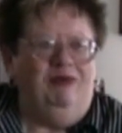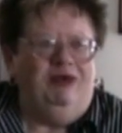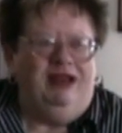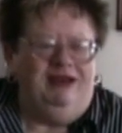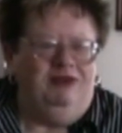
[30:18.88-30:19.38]

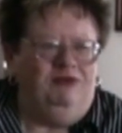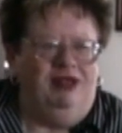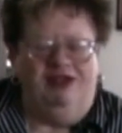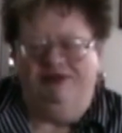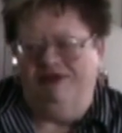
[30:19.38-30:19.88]
What I didn't
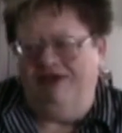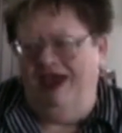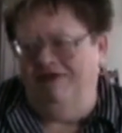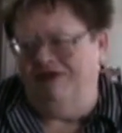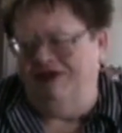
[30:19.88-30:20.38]
realize was you
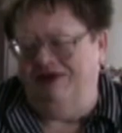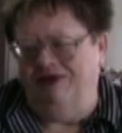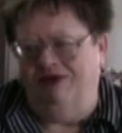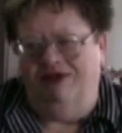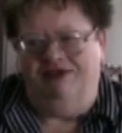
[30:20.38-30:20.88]
have to
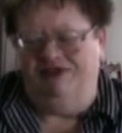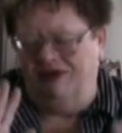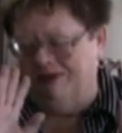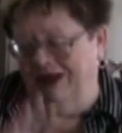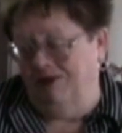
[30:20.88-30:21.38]
do all this
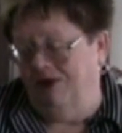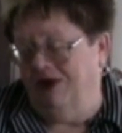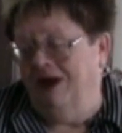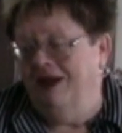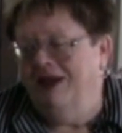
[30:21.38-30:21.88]
committee work.